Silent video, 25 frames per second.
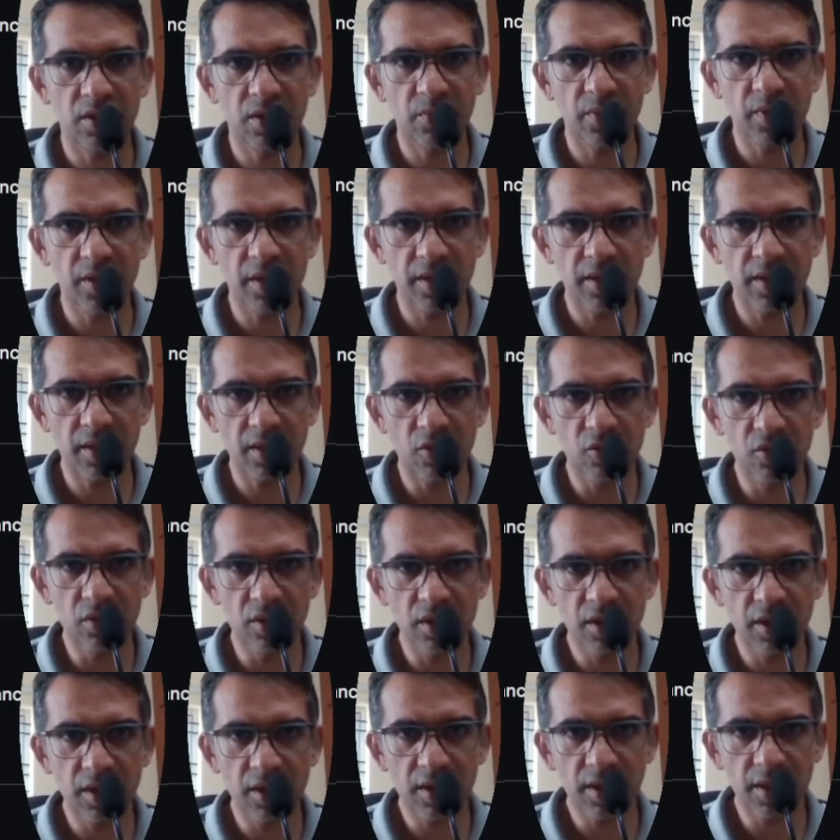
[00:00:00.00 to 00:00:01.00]
are being
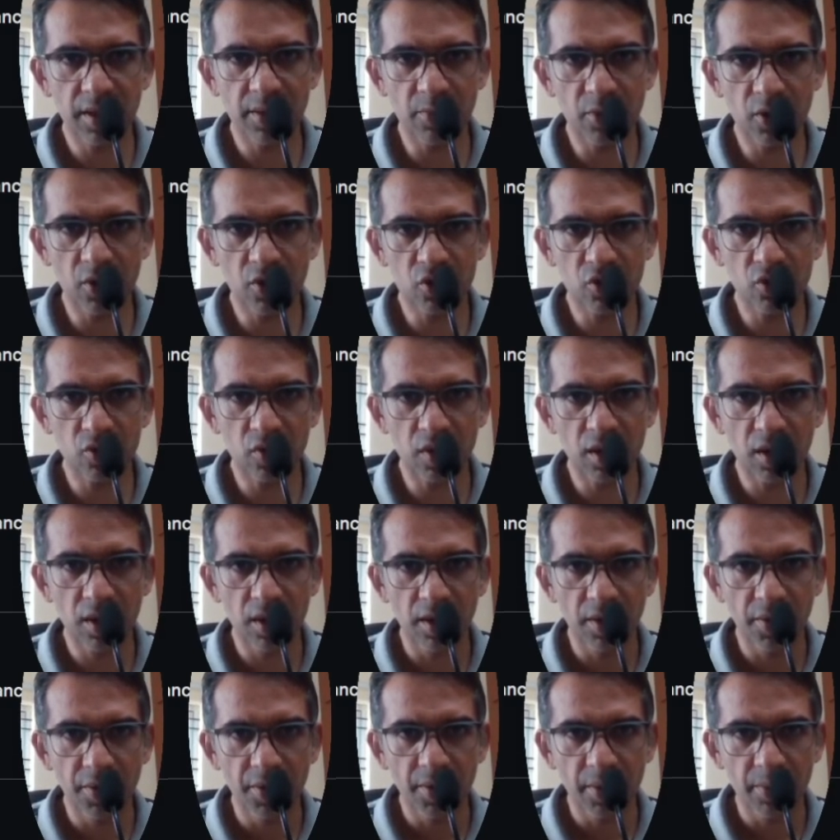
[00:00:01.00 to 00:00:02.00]
hallucinated, I'm not sure.
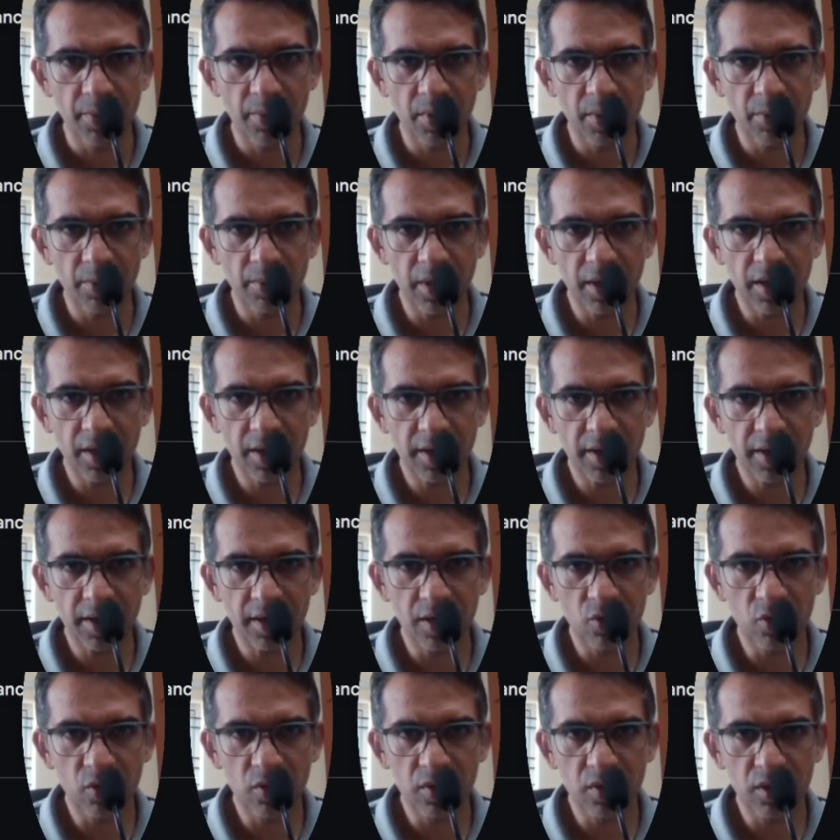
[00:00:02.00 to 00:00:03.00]
Maybe I'll
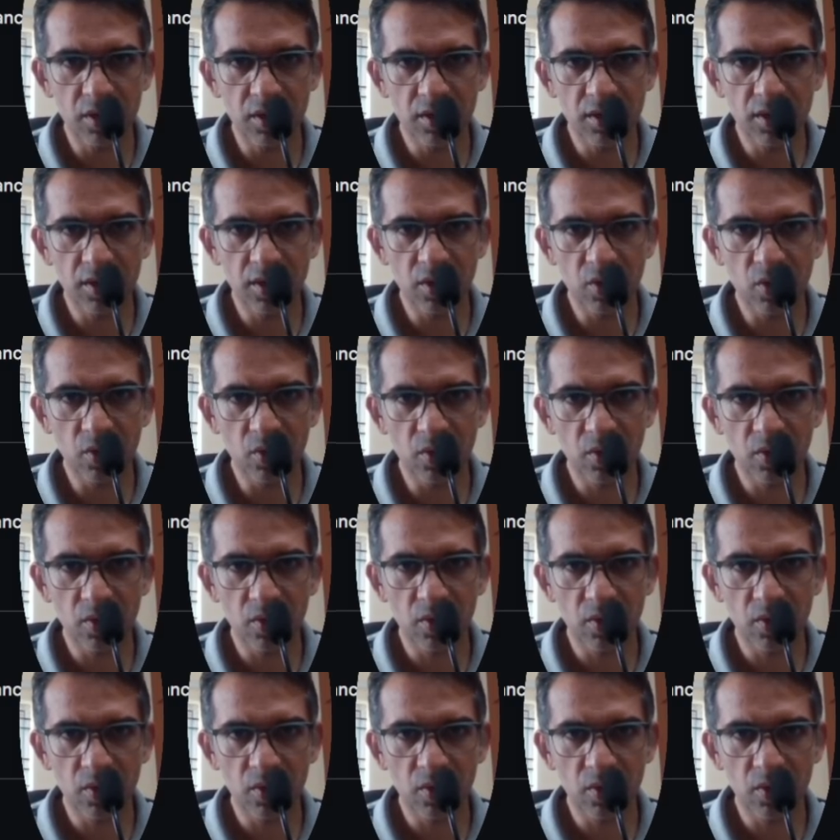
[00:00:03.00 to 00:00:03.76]
try out this now.